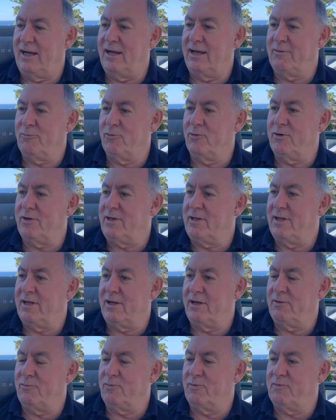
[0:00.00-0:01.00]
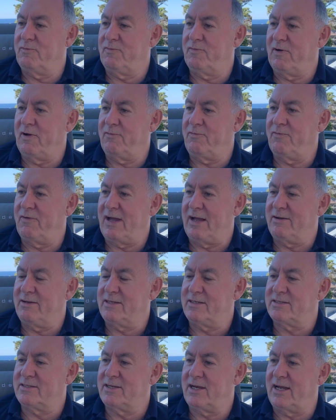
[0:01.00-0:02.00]
I would. I've found
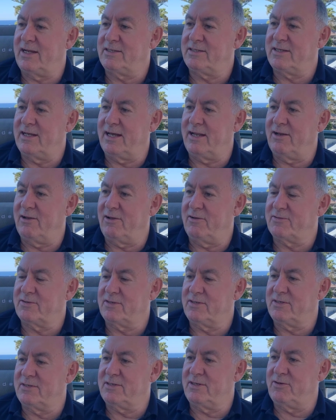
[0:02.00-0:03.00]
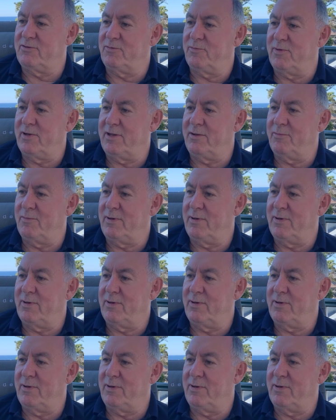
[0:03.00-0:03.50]
it's changed our lives considerably and